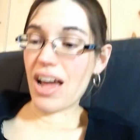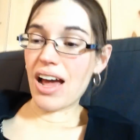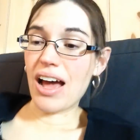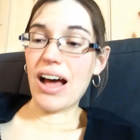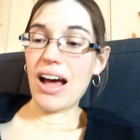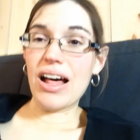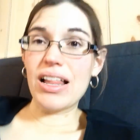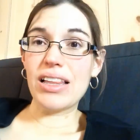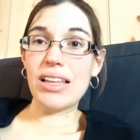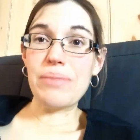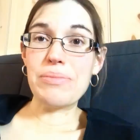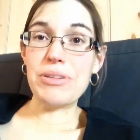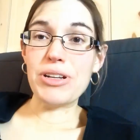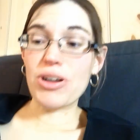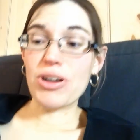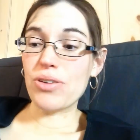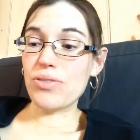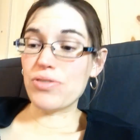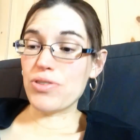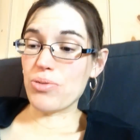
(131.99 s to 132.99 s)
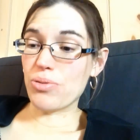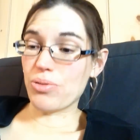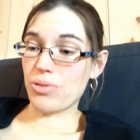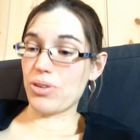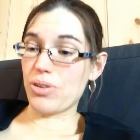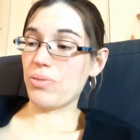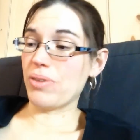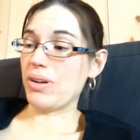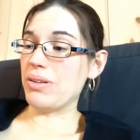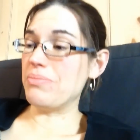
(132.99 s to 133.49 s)
uh, let me know if you
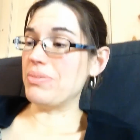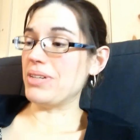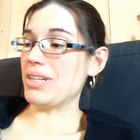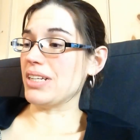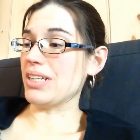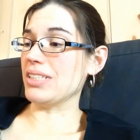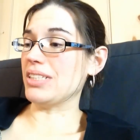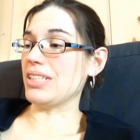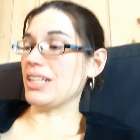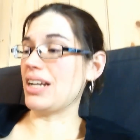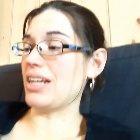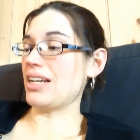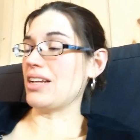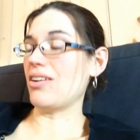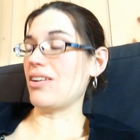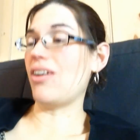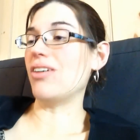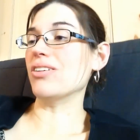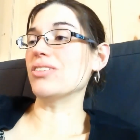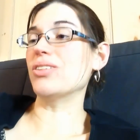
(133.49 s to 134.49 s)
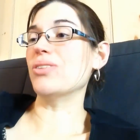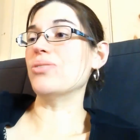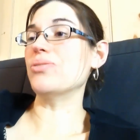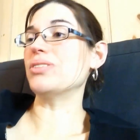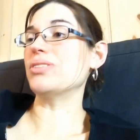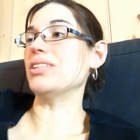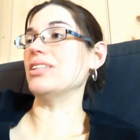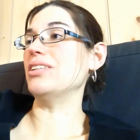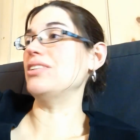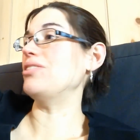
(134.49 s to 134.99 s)
order one because then I can also
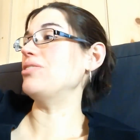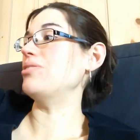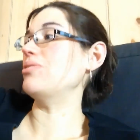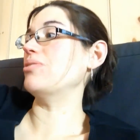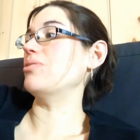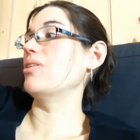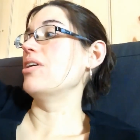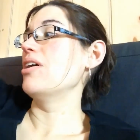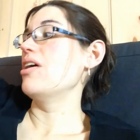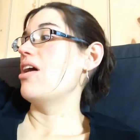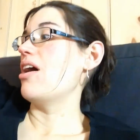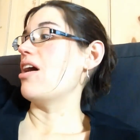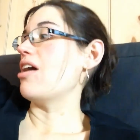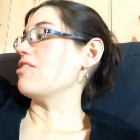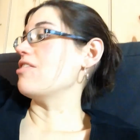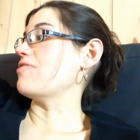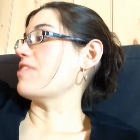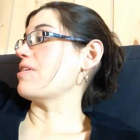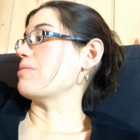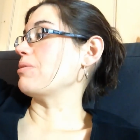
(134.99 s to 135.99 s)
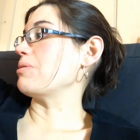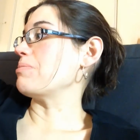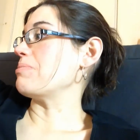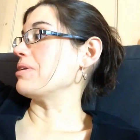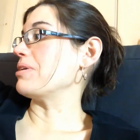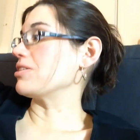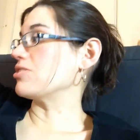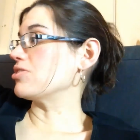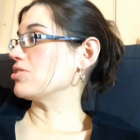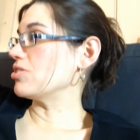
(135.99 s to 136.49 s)
send you our family
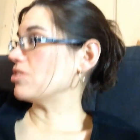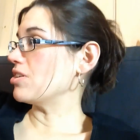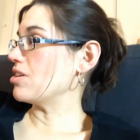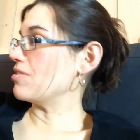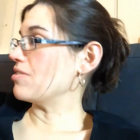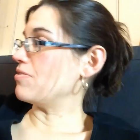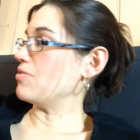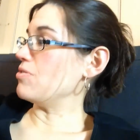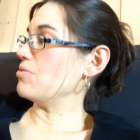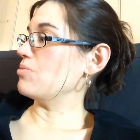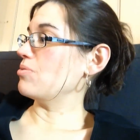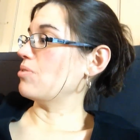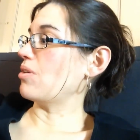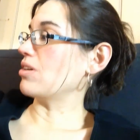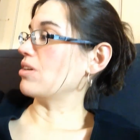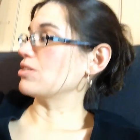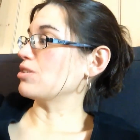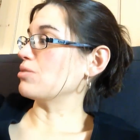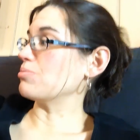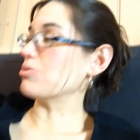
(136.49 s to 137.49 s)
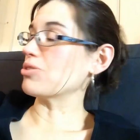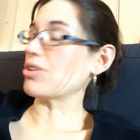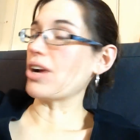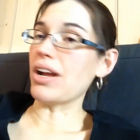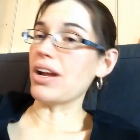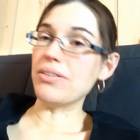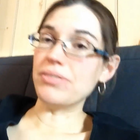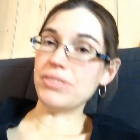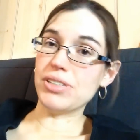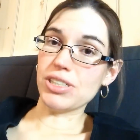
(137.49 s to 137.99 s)
picture if you are
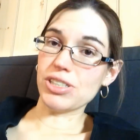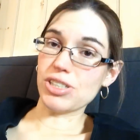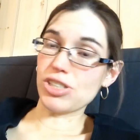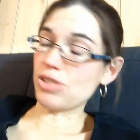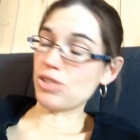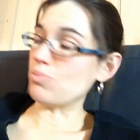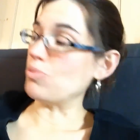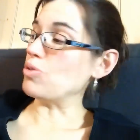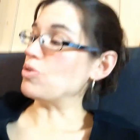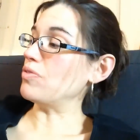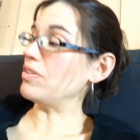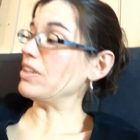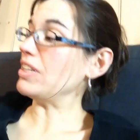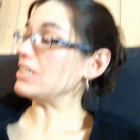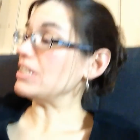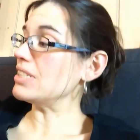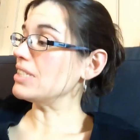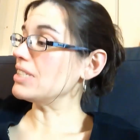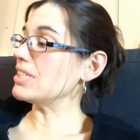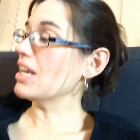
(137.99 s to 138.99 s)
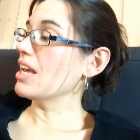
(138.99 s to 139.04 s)
subscribed to Schmovies.